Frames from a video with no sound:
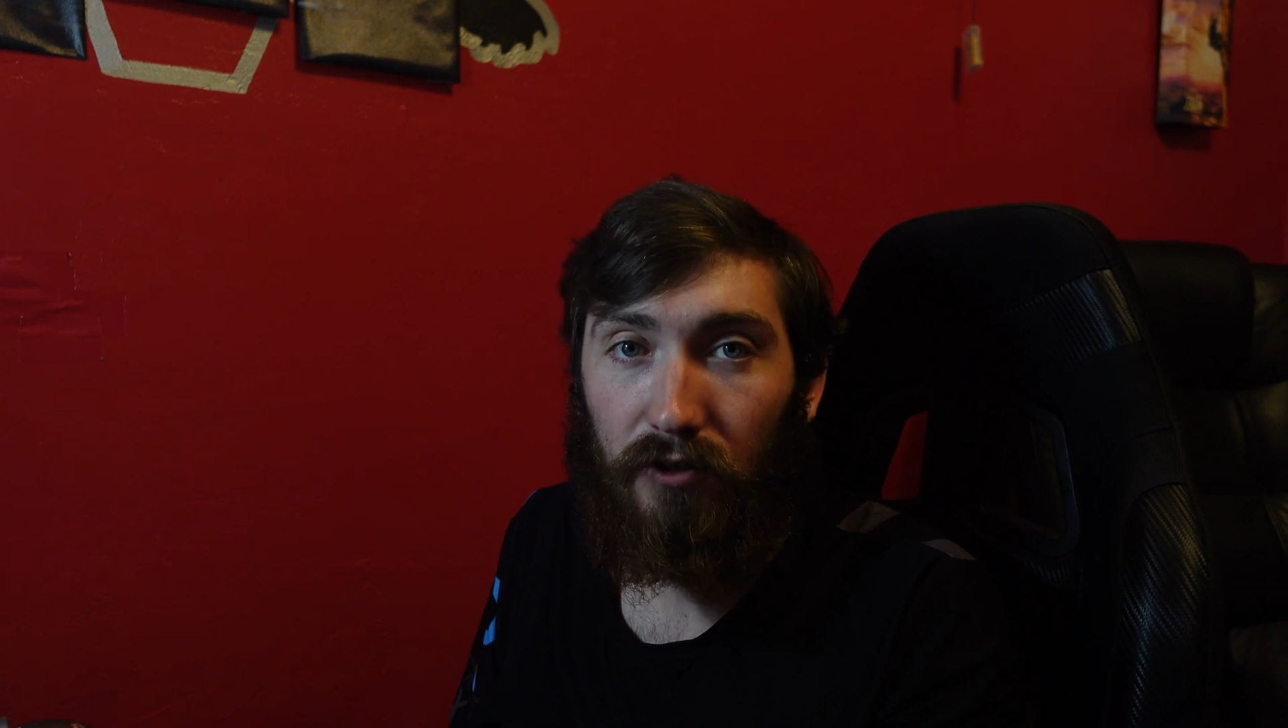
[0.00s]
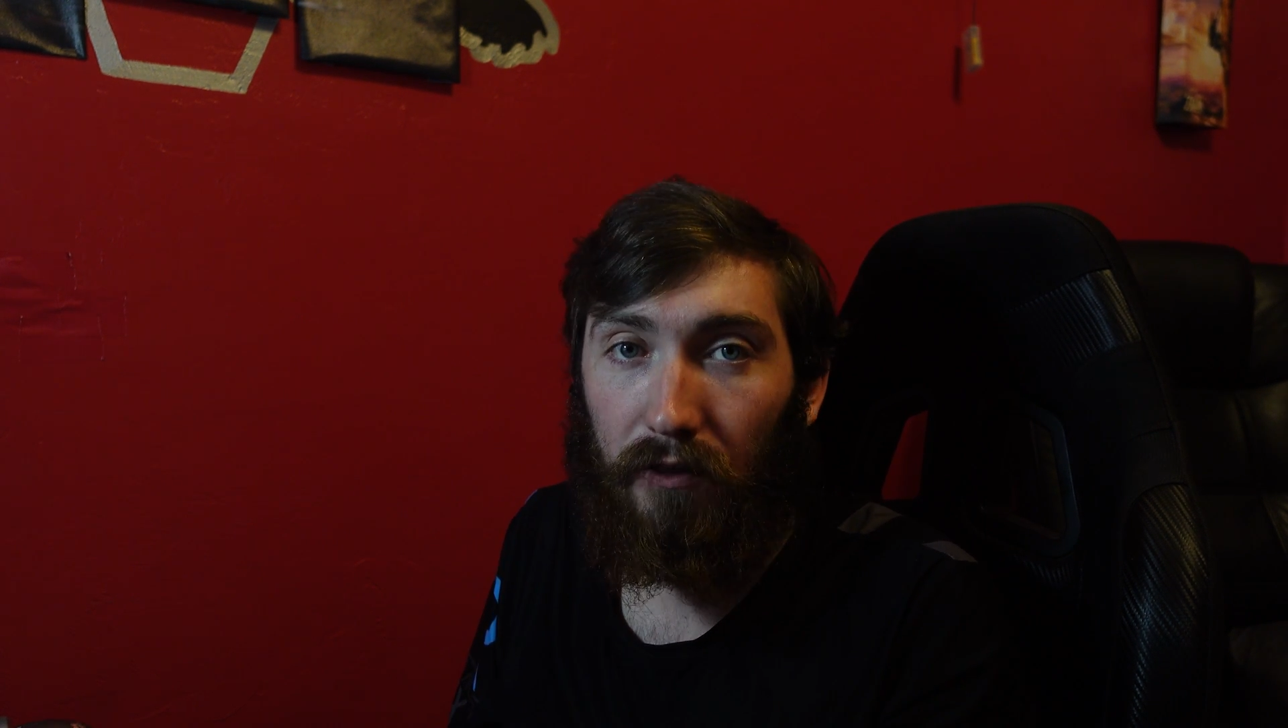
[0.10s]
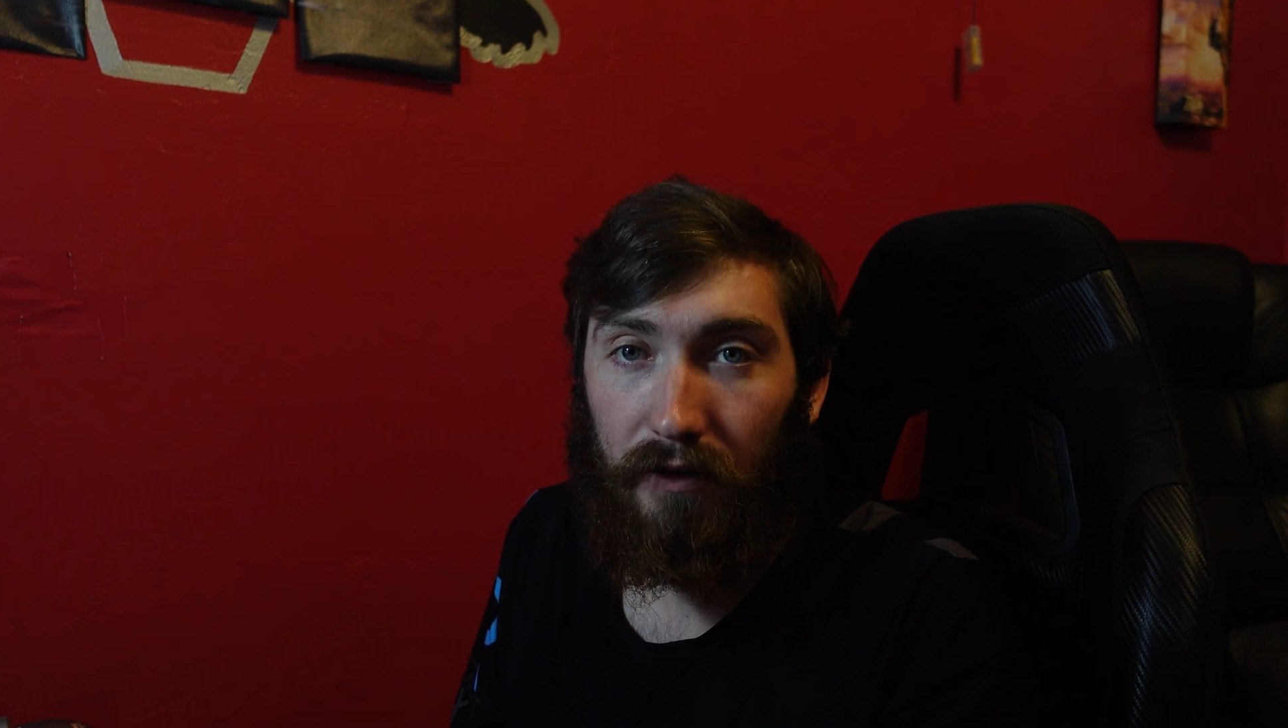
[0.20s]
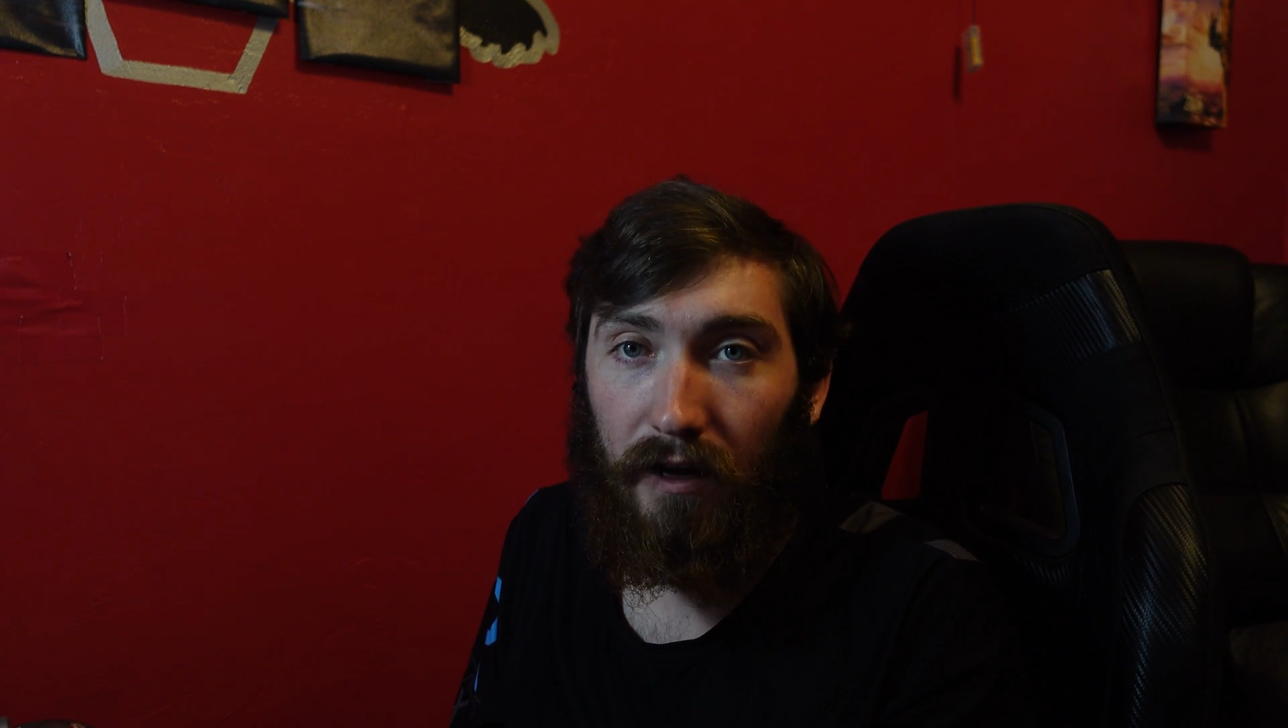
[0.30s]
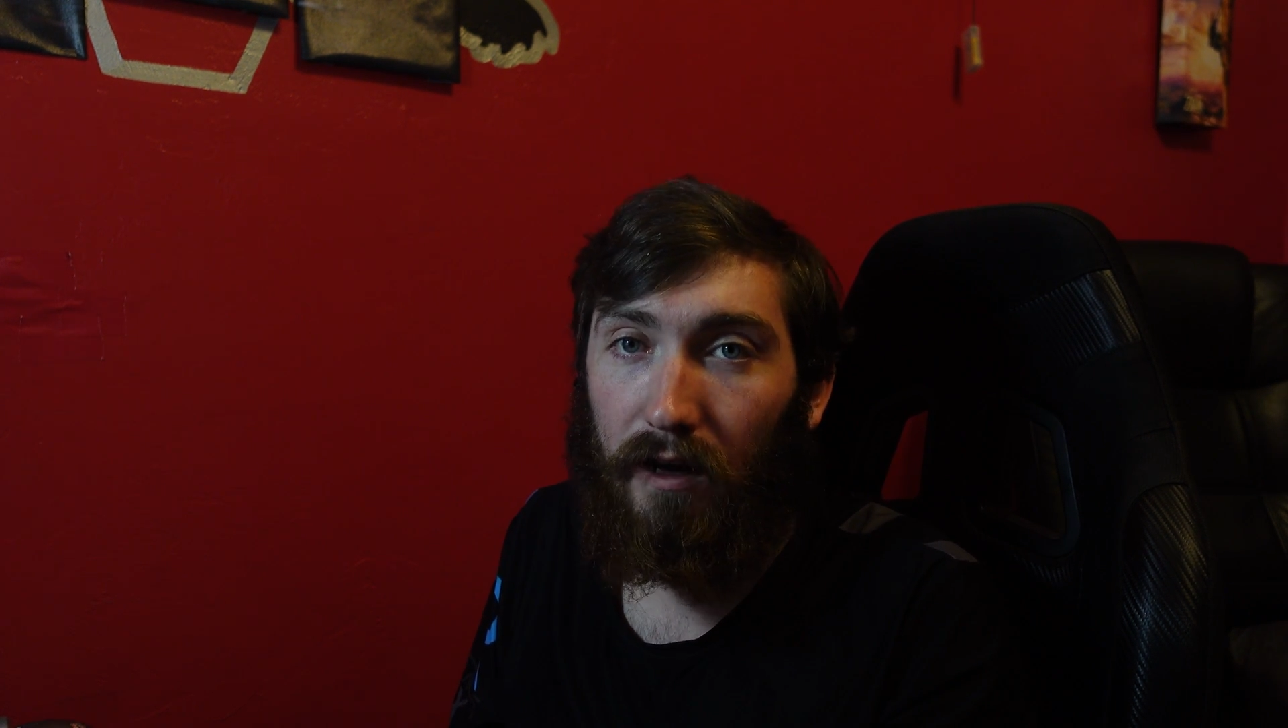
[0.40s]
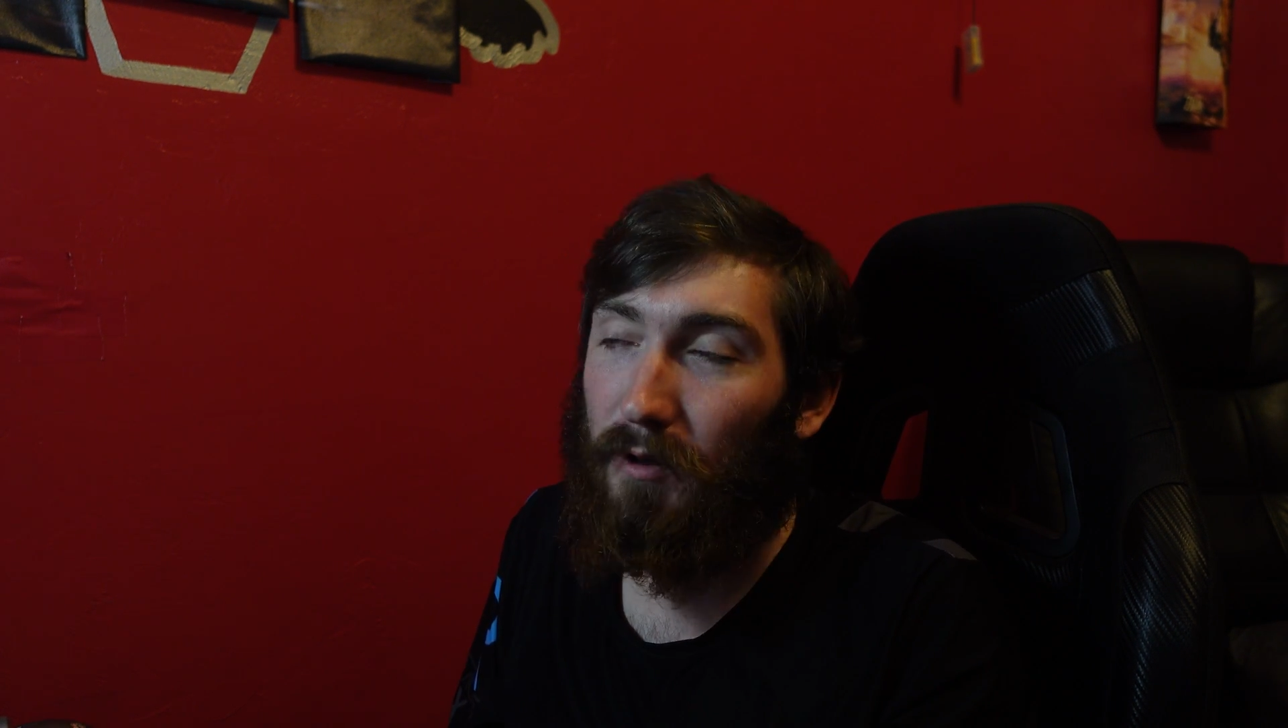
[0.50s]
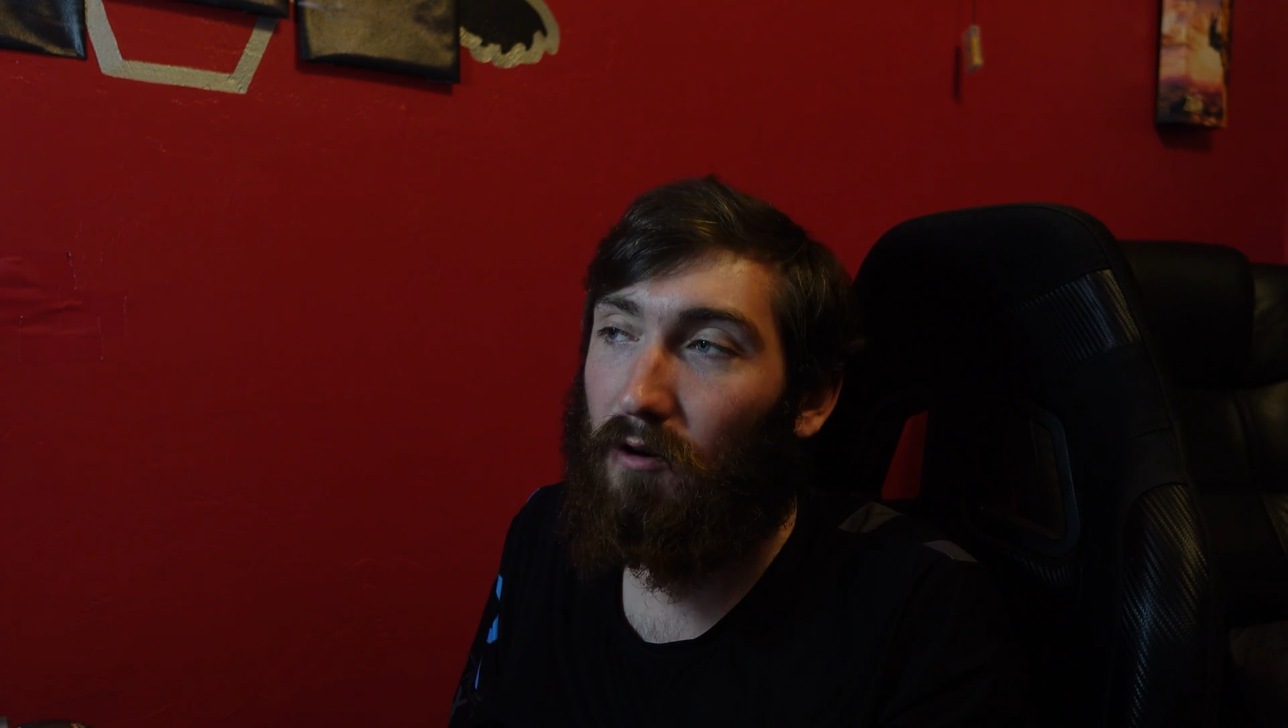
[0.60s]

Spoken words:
all the time,